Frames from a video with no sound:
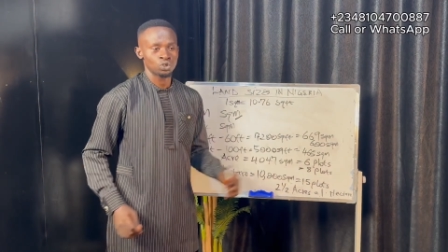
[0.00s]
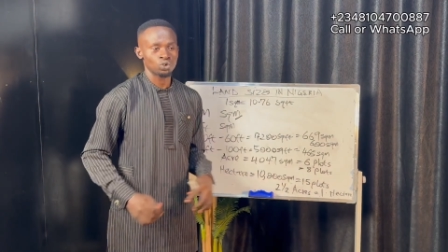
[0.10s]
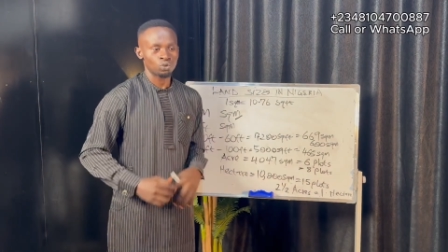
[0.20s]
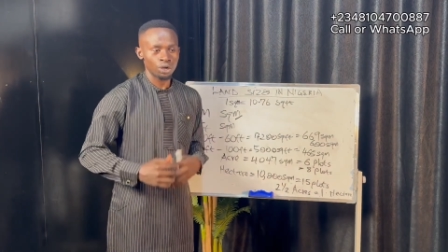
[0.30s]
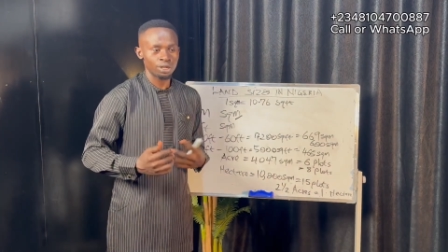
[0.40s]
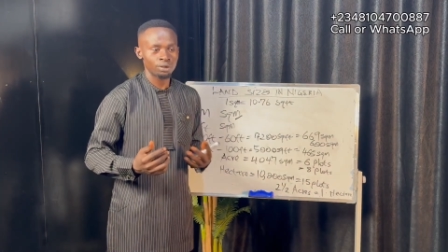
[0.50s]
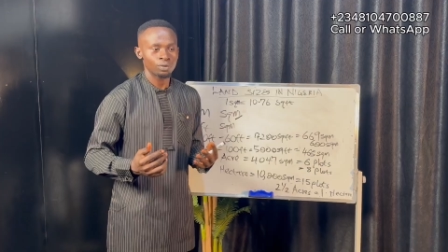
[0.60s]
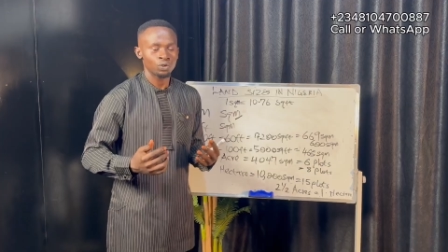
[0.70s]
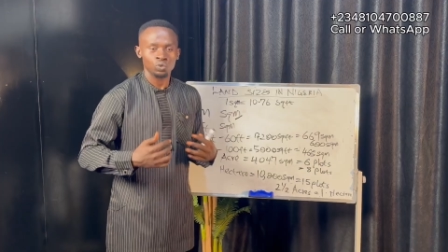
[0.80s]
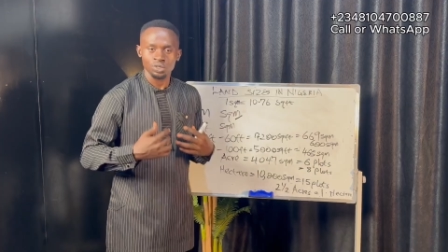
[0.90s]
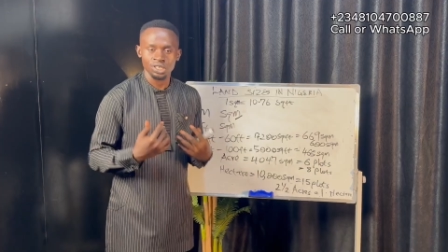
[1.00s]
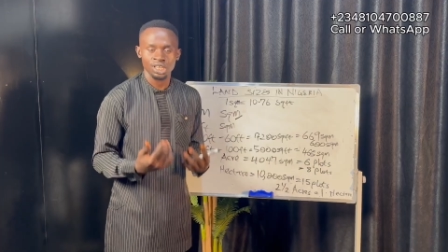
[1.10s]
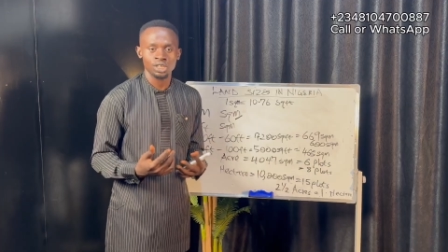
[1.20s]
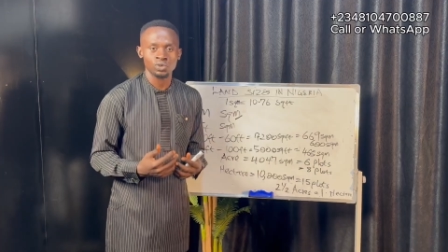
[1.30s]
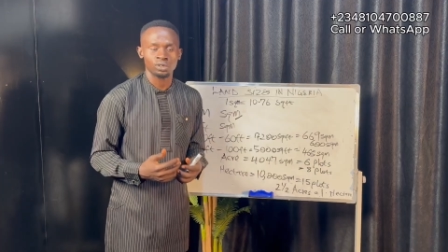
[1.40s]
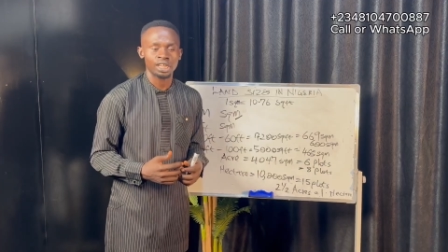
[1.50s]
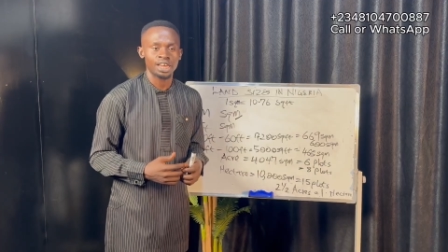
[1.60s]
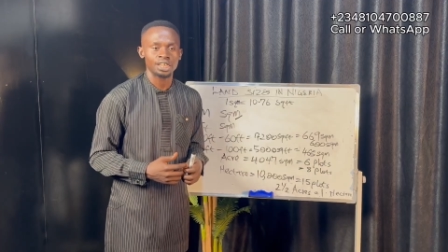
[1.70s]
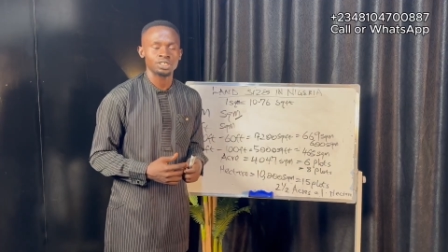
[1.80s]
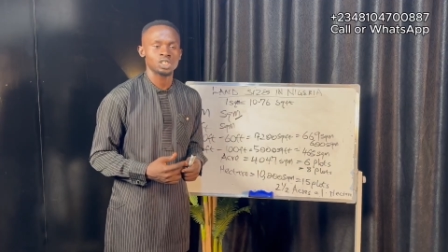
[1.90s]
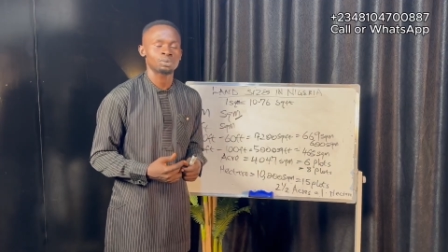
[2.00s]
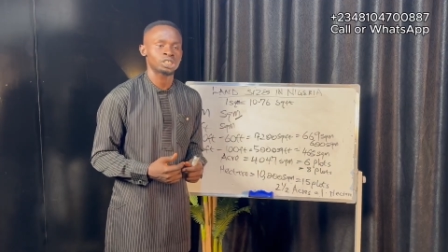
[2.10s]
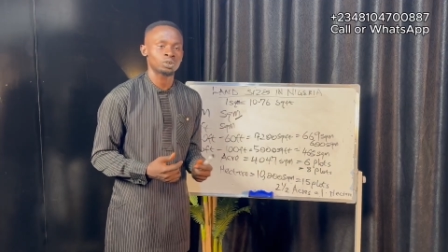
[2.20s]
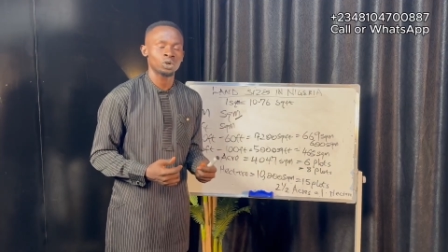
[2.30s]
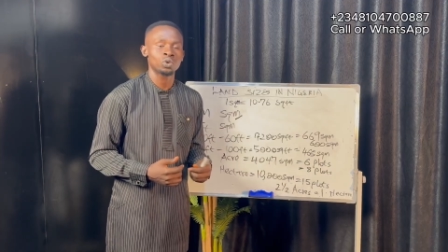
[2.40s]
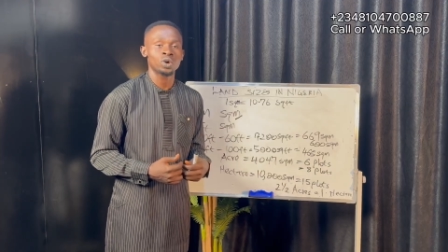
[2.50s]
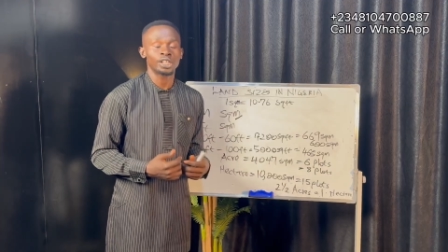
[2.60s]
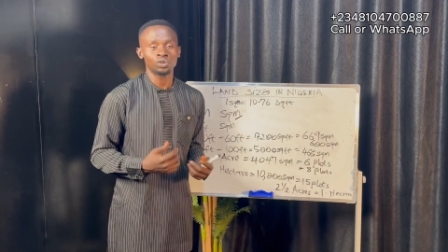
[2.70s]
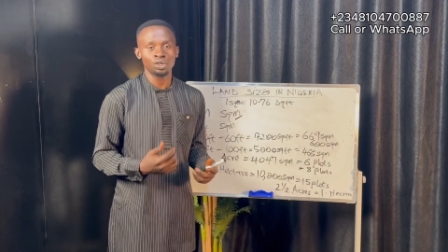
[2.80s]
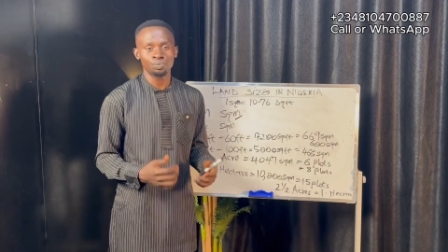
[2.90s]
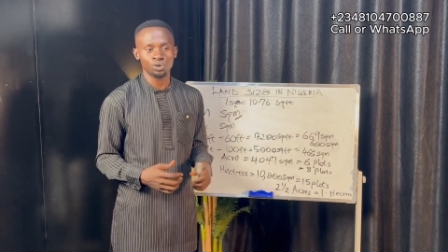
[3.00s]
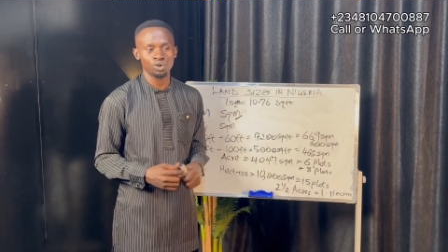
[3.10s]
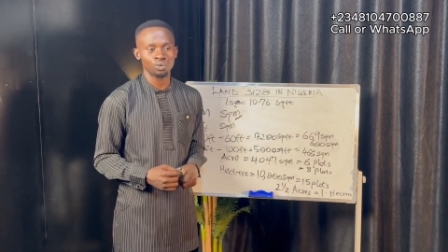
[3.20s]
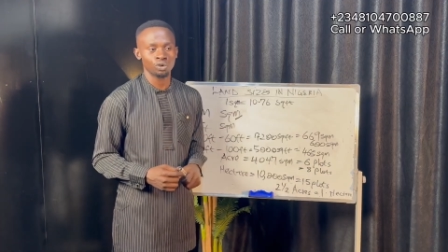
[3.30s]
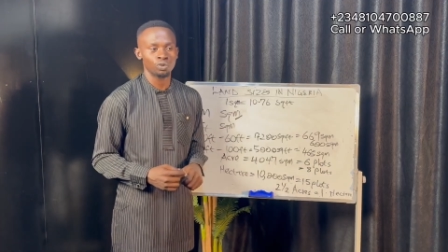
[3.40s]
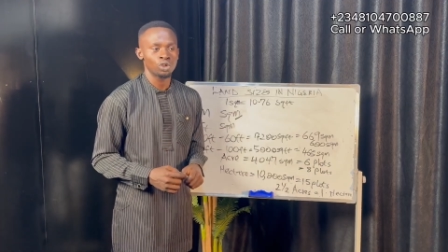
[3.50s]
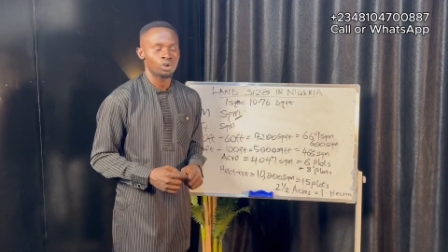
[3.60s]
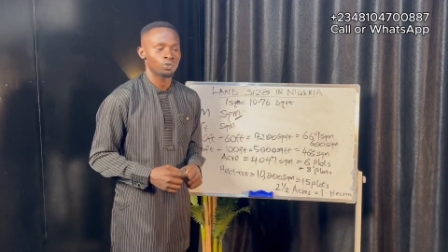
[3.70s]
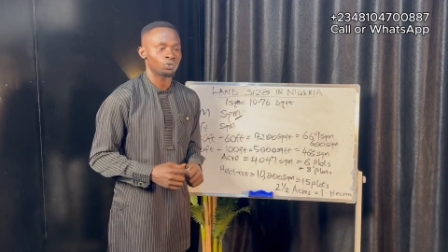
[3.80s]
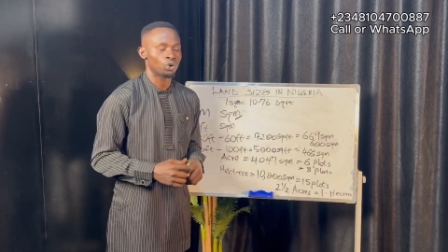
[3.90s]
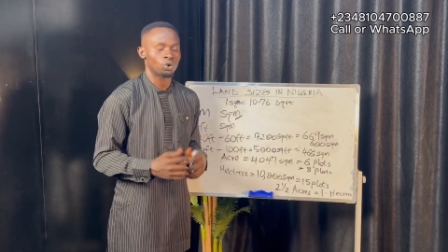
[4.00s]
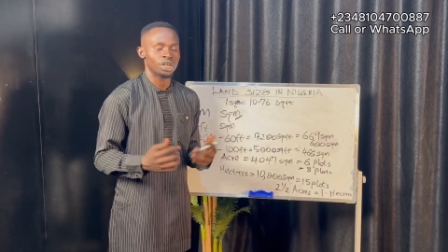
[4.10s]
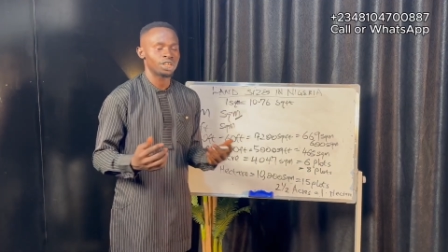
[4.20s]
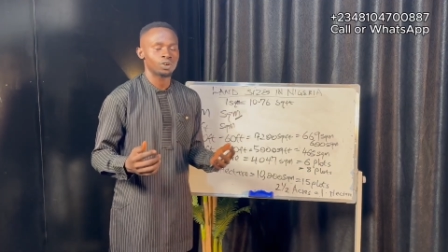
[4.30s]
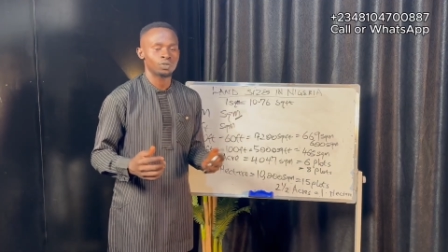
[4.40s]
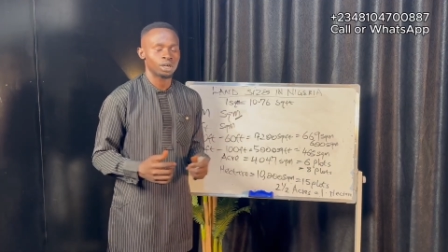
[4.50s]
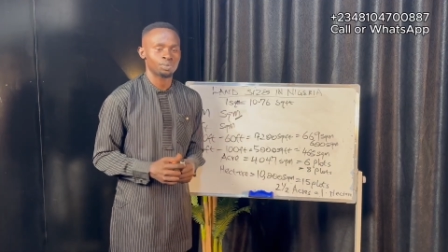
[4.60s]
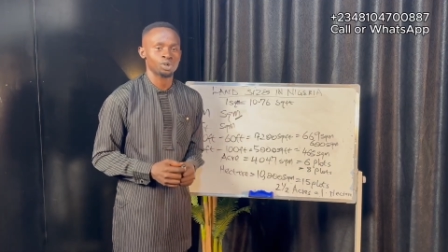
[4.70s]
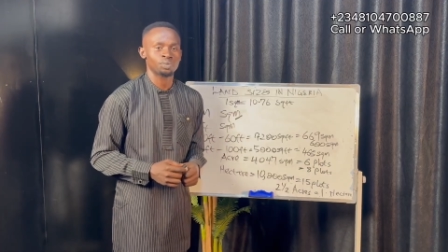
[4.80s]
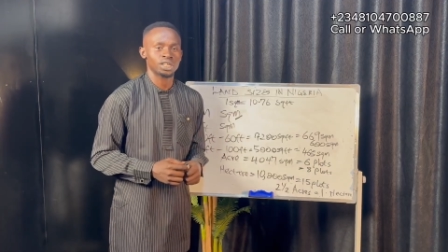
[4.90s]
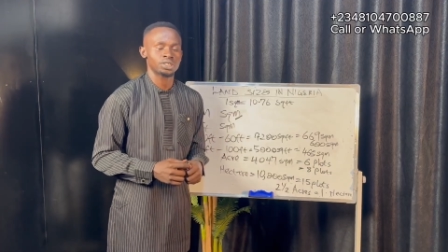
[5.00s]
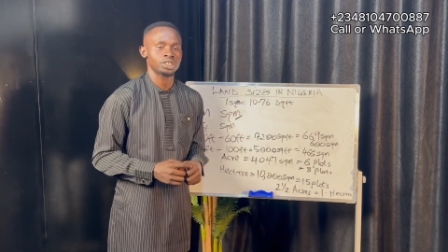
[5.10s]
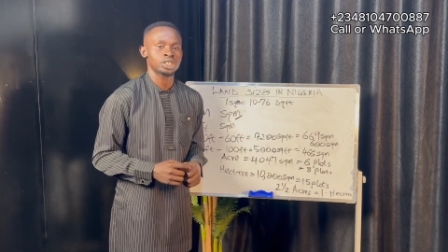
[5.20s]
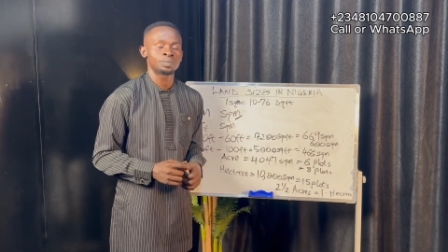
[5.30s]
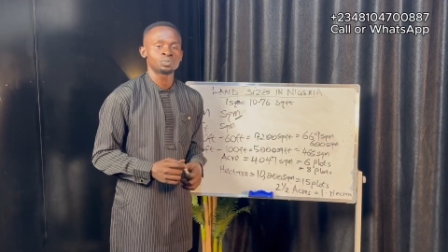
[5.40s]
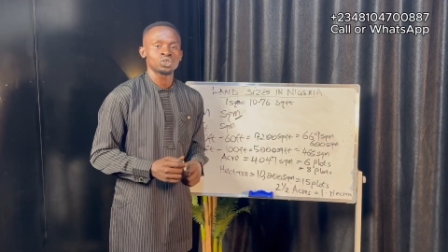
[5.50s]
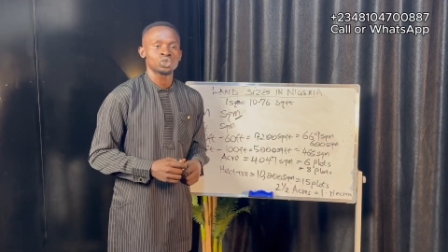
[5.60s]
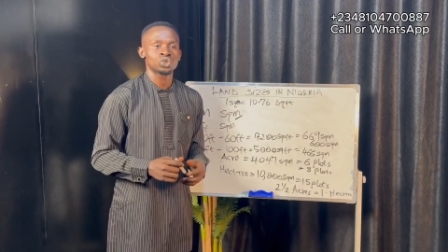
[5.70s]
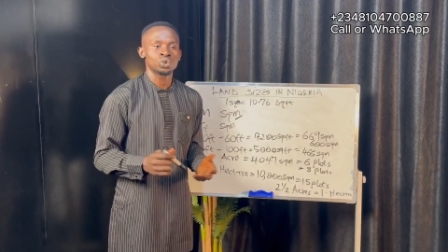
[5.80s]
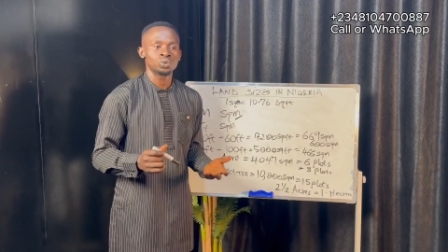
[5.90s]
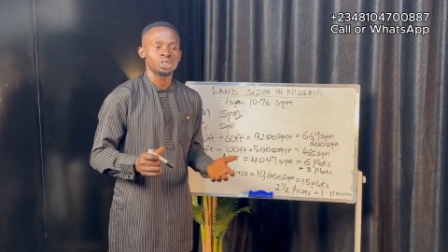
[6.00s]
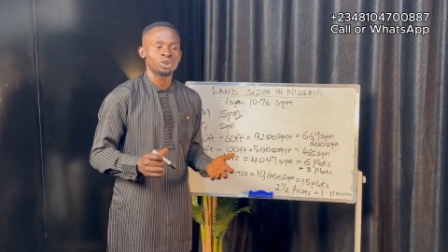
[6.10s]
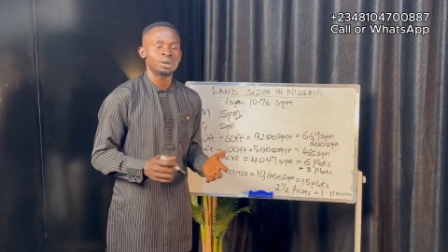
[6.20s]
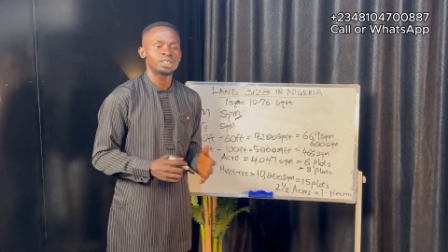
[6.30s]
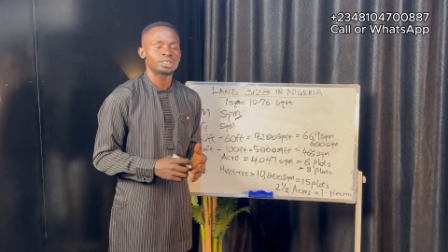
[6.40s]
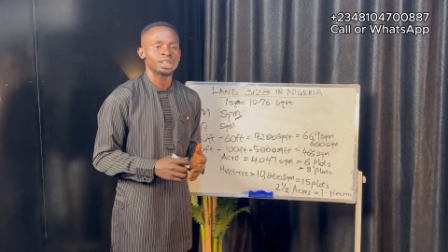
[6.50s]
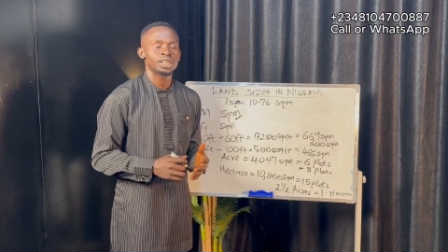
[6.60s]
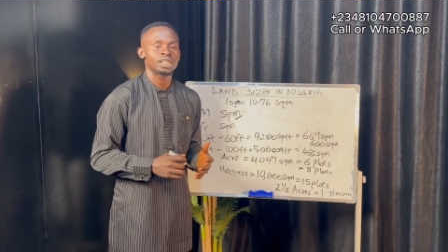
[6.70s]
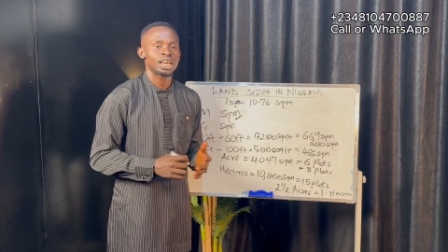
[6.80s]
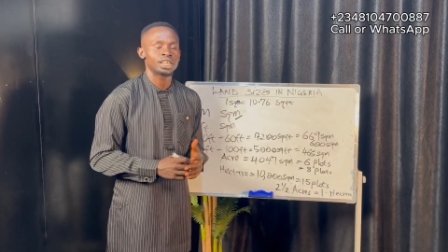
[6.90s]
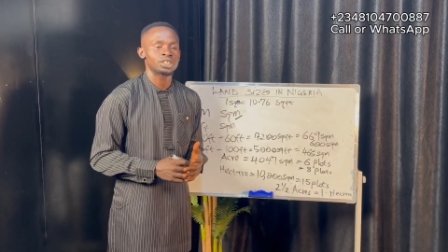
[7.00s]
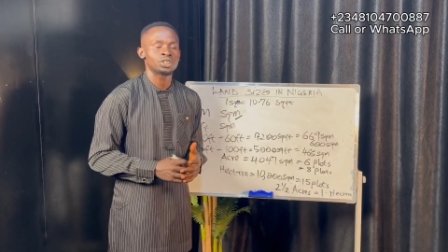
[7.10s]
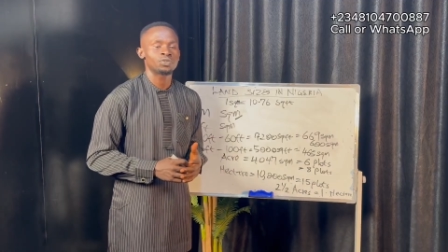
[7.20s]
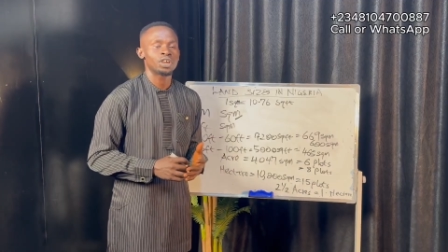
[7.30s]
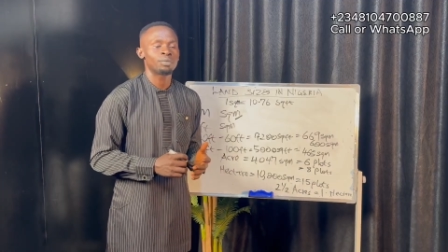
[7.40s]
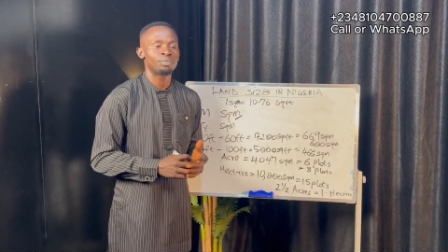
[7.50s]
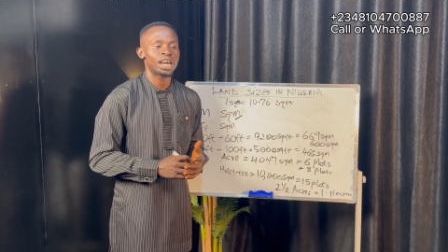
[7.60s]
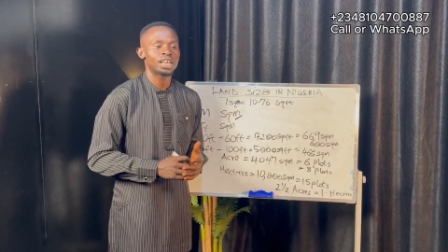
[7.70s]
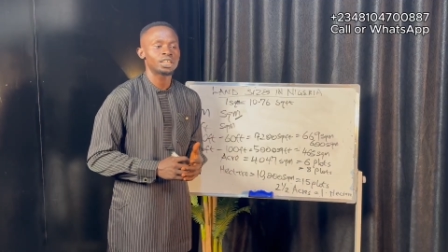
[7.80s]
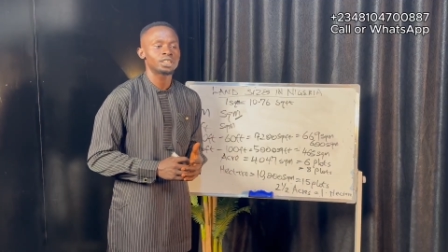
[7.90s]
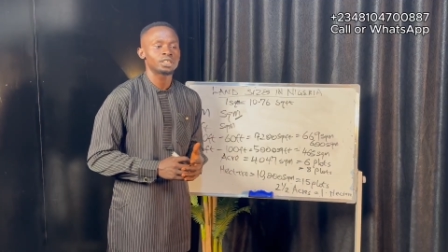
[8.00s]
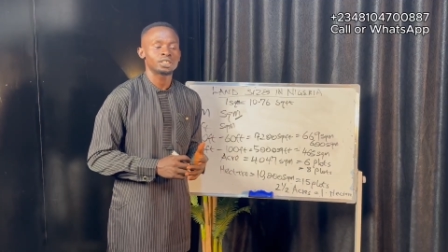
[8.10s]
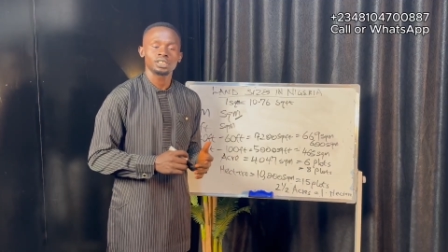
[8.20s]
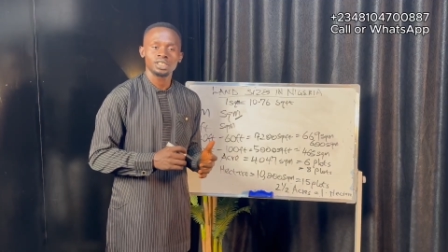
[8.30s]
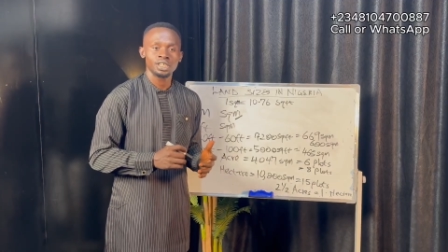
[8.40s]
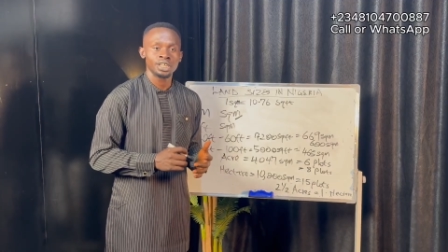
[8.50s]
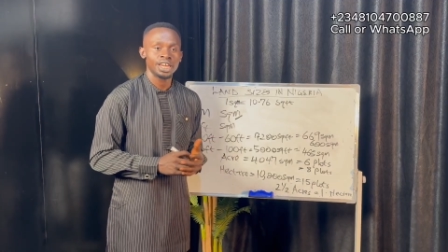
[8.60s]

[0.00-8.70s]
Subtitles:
So when we sell to clients, especially when we are doing promo for any of our properties, so we normally tell clients, if you are buying a